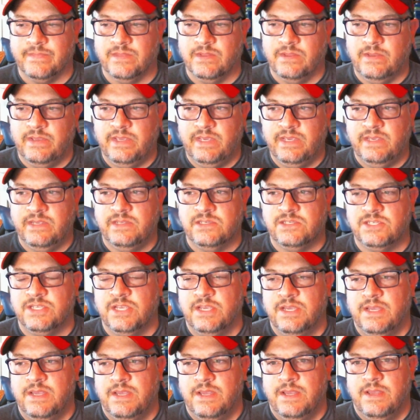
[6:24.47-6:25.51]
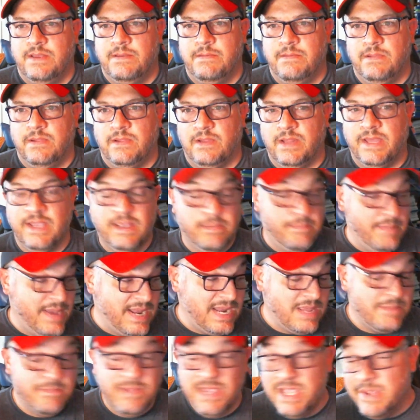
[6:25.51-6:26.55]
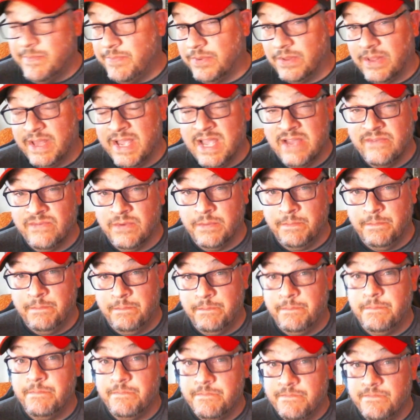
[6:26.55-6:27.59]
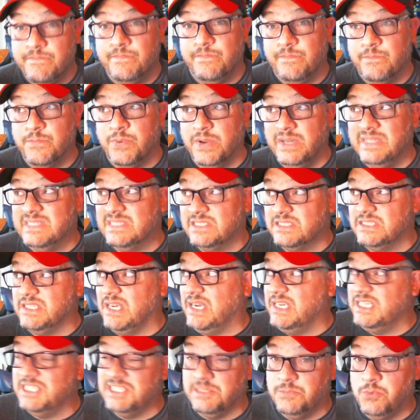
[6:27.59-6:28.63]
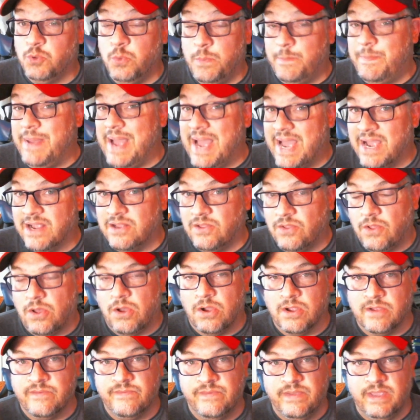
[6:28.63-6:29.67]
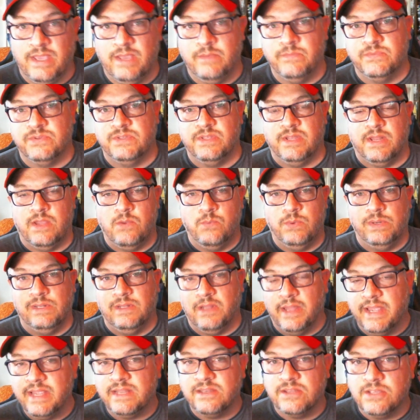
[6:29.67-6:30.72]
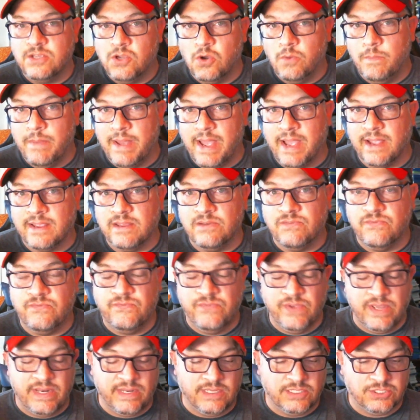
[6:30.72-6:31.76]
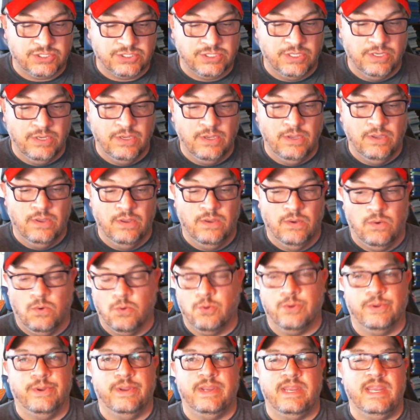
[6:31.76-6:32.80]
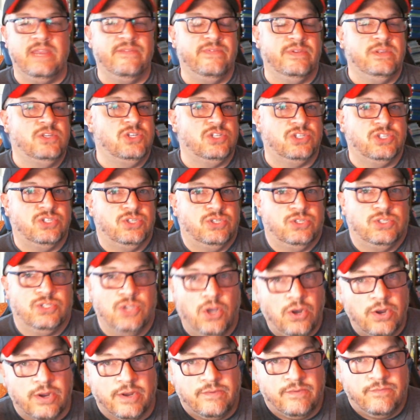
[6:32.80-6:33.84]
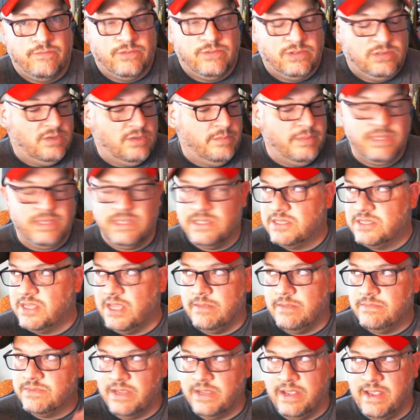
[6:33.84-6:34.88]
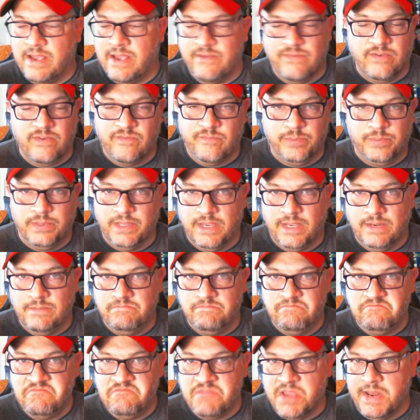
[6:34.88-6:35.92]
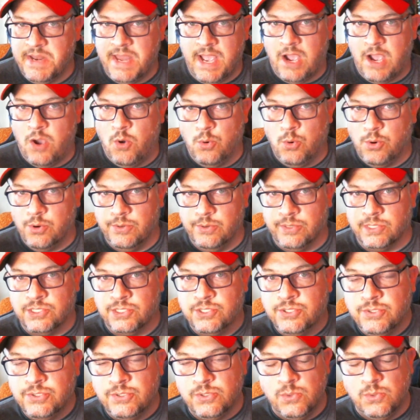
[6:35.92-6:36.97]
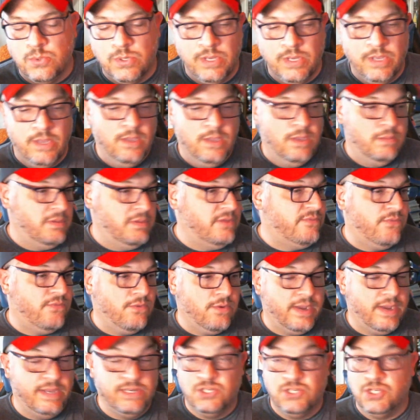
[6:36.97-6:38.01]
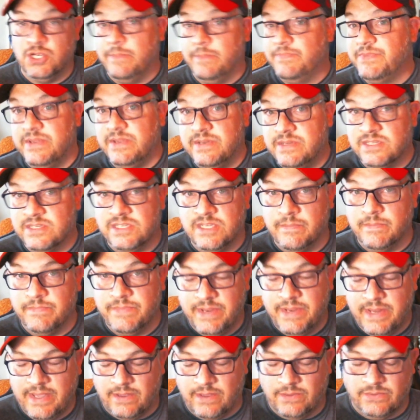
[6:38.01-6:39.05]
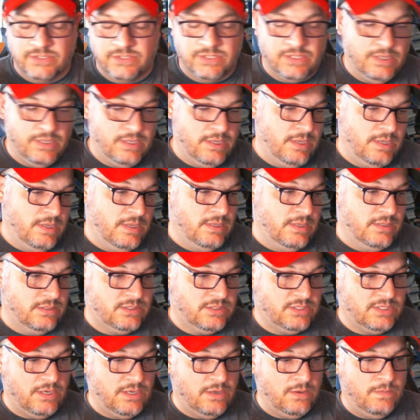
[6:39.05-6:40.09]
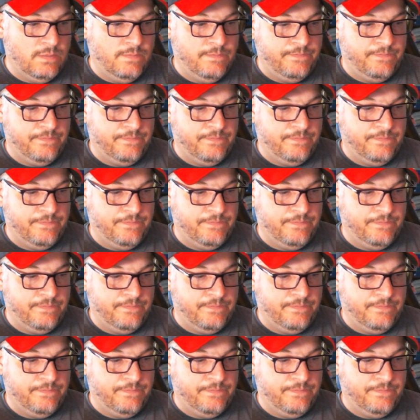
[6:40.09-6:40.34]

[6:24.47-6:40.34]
is, like many people, I have a pretty sizable backlog of games that I would like to go back and finish, or even just start. Some of these games I've played an hour or 2 before I jumped into something else. So